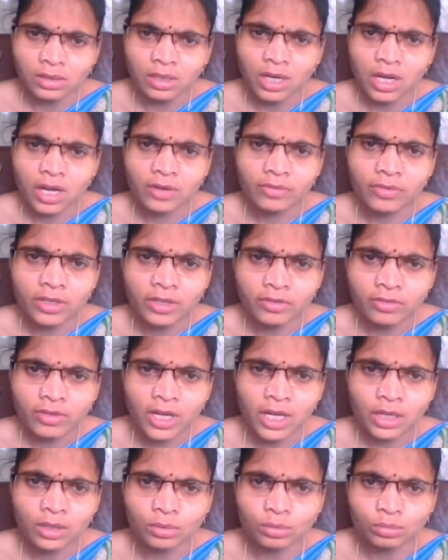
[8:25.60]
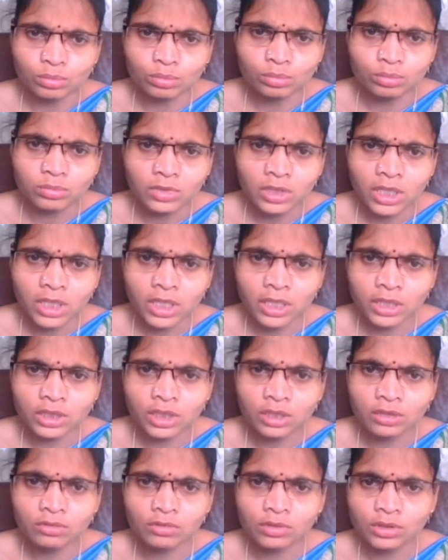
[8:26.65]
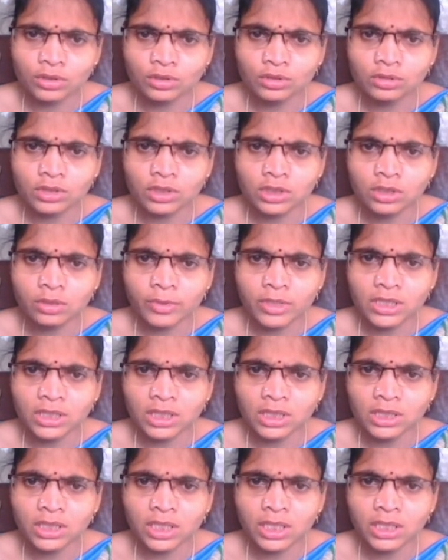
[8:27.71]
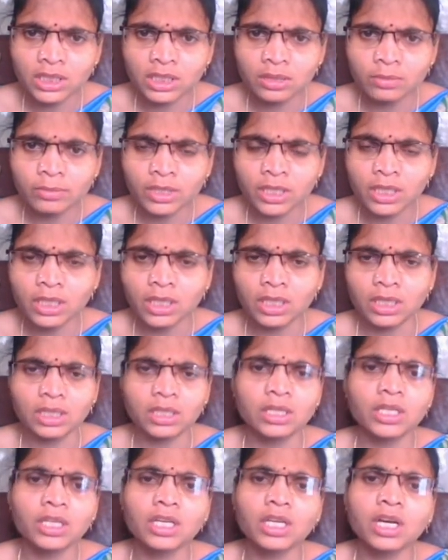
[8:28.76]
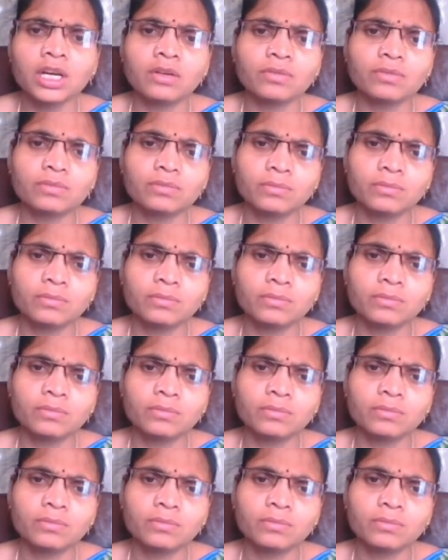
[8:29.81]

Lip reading: half-life value, K is equals to 0.693 by T half.